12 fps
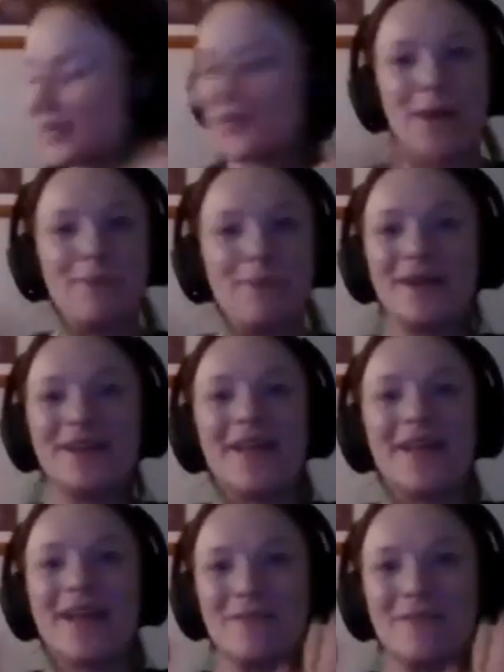decrepit,
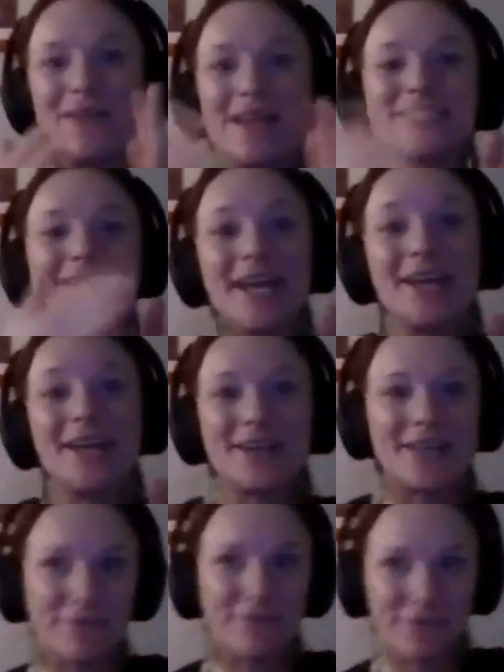like it's
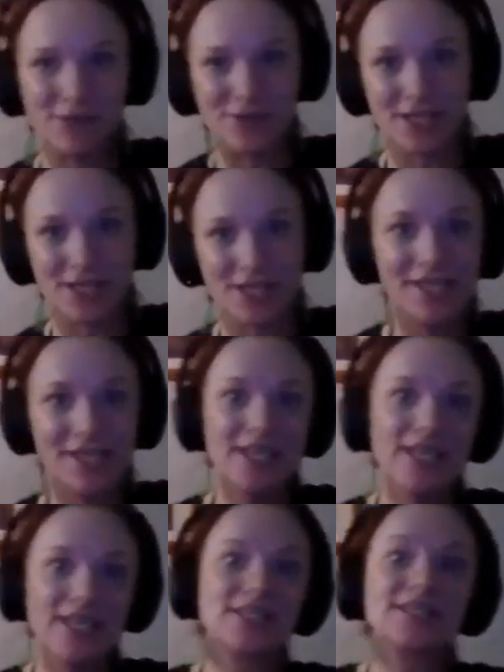layered in confusion.
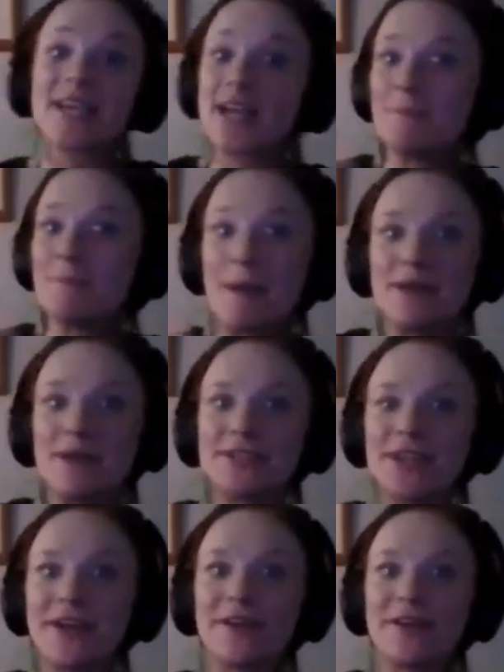Just like my
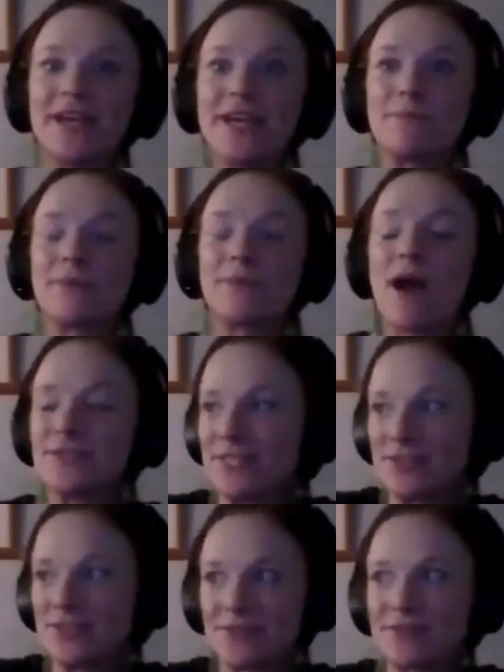military
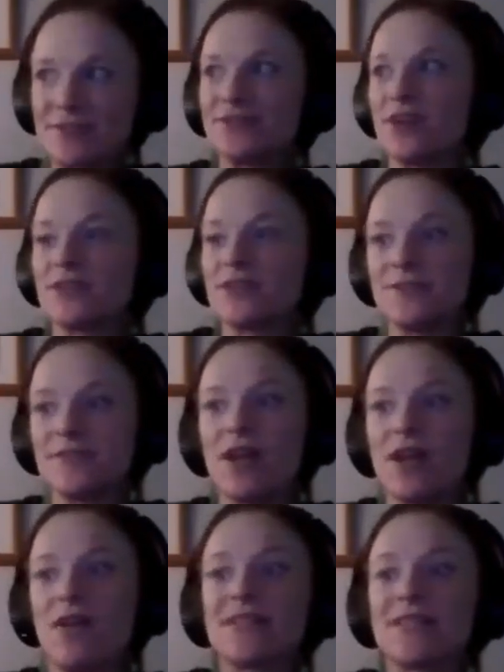procedures and instructions and
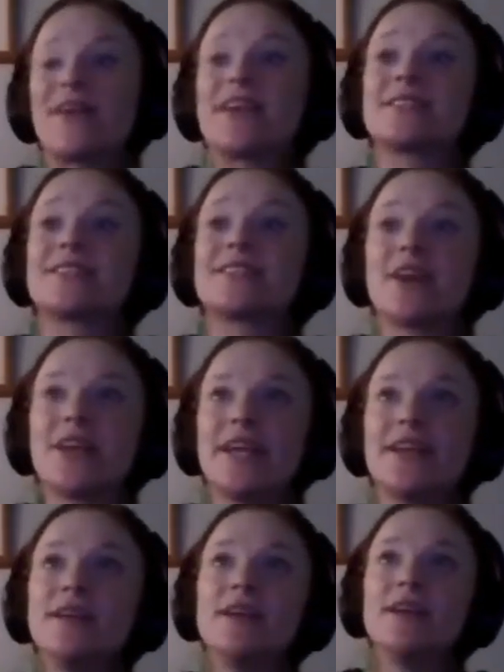all the stuff I had to
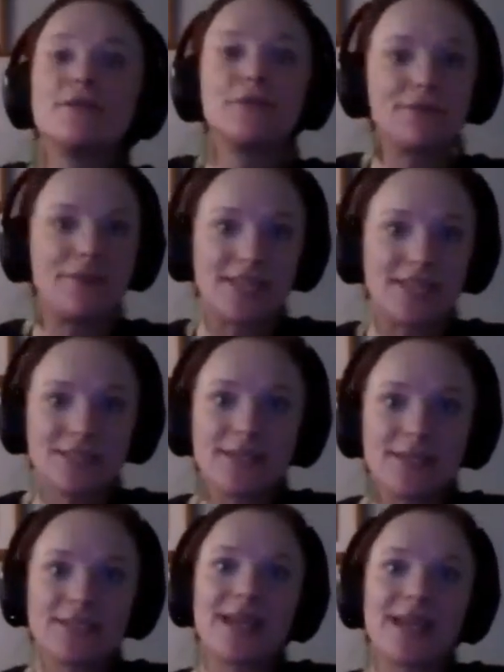study for
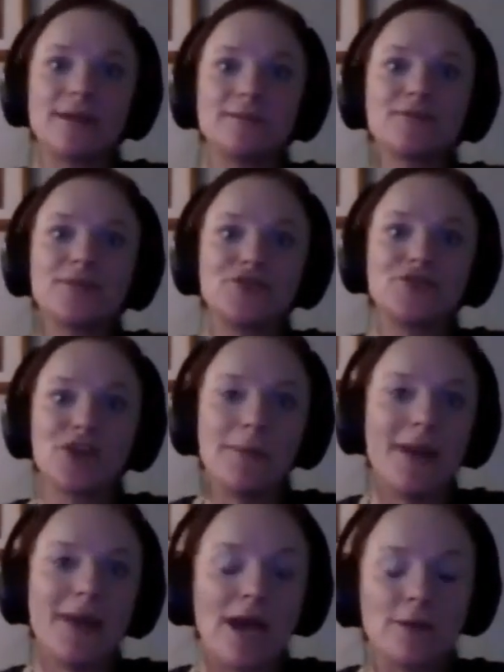advancement exam for the
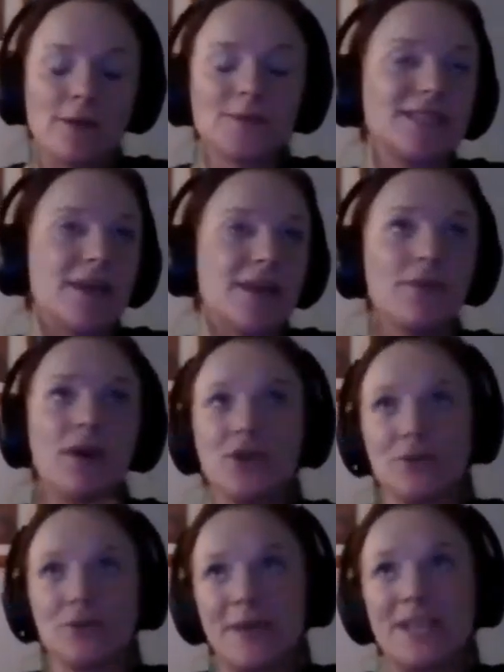job I had, which was several
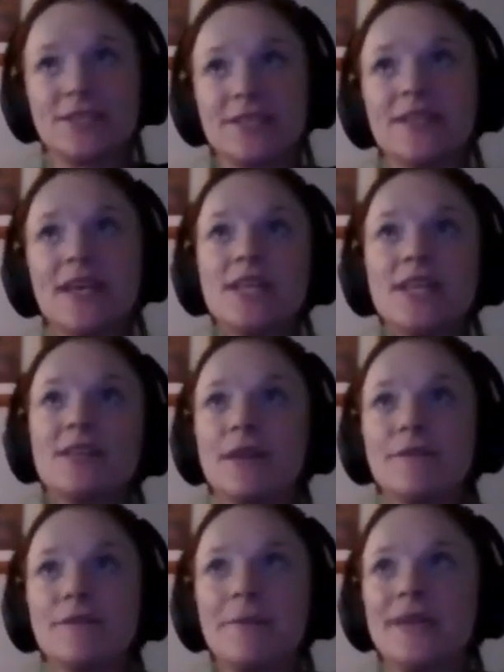hundred pages.
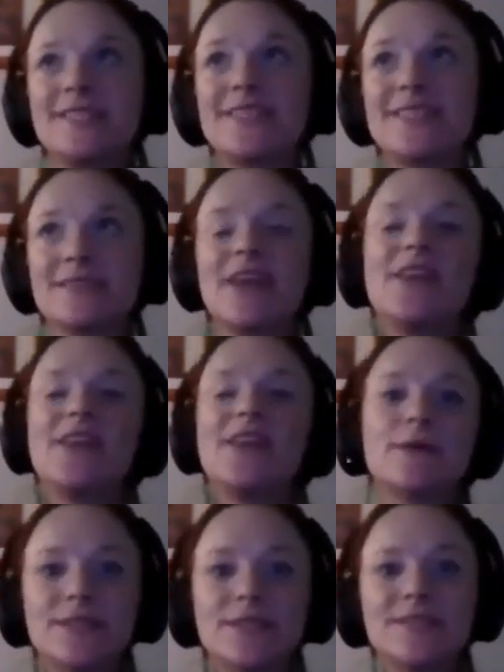None of it made sense. And
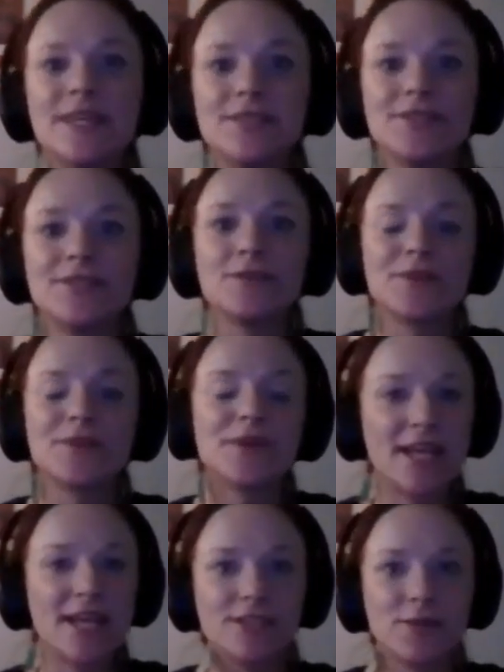that was intentional. So
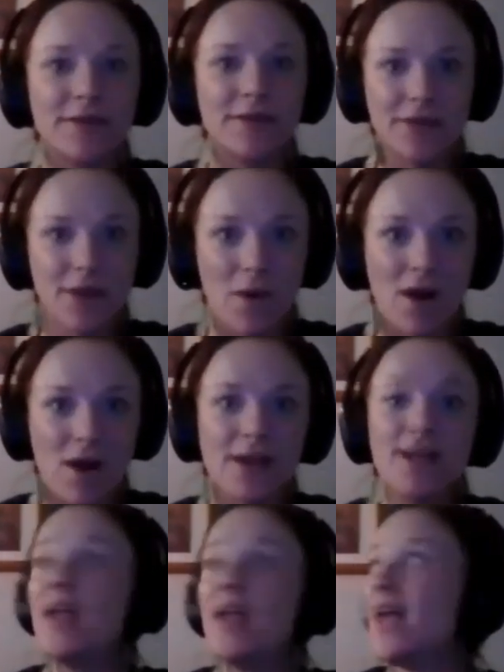they could do whatever they
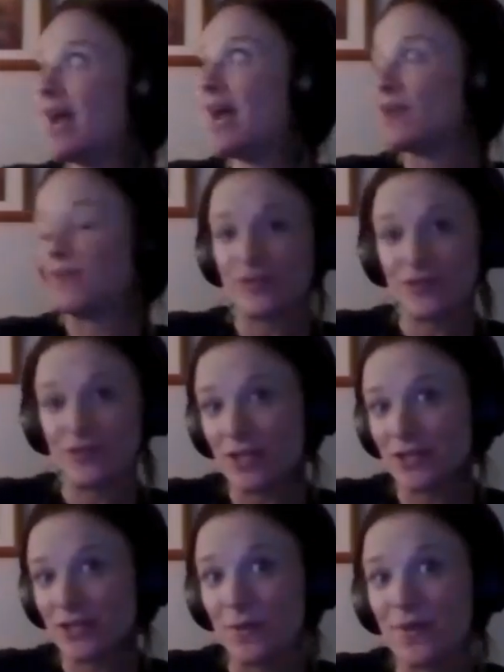want. And the
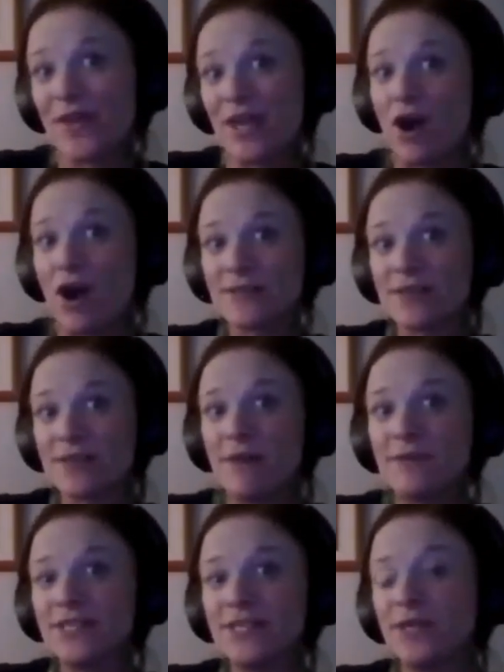structure within our
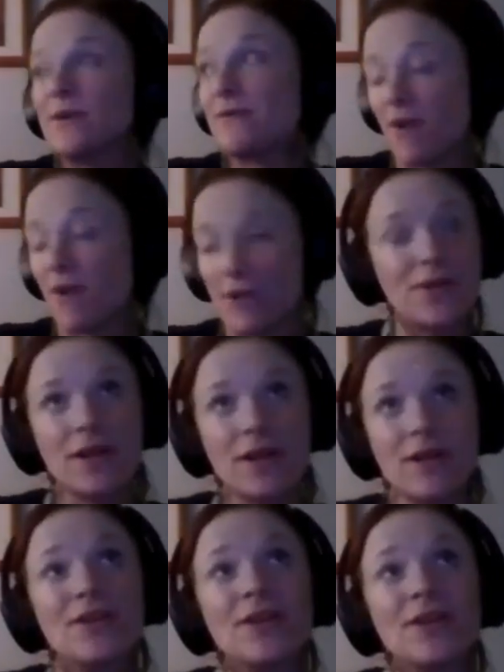sovereignty, we follow the
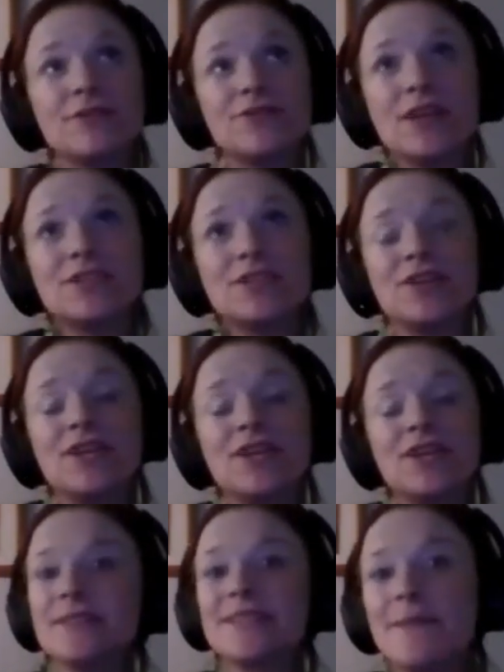colonial structure.
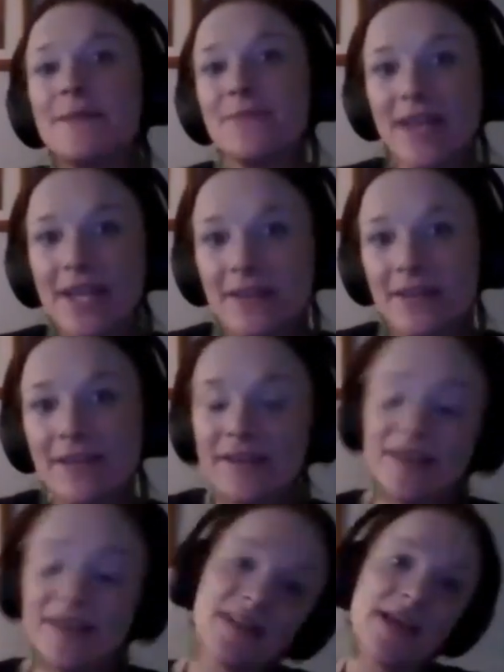Same thing.
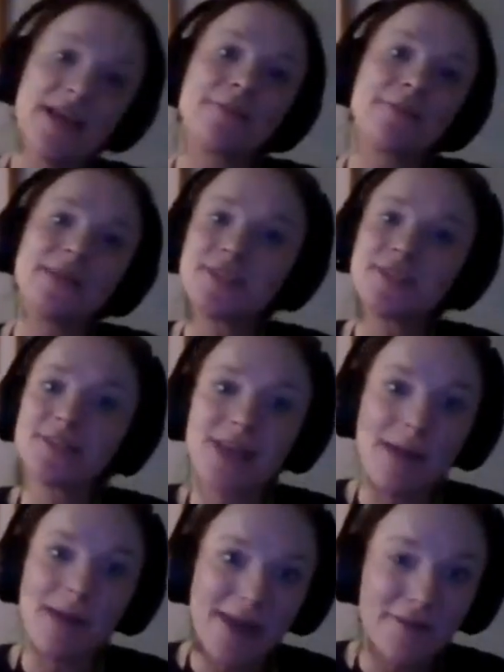Information is
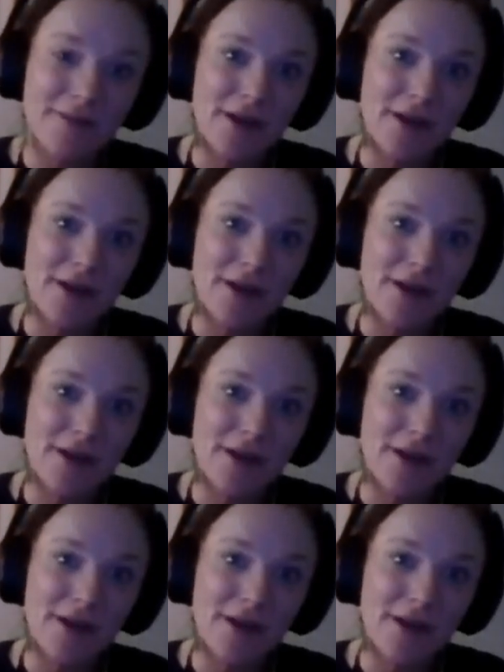not made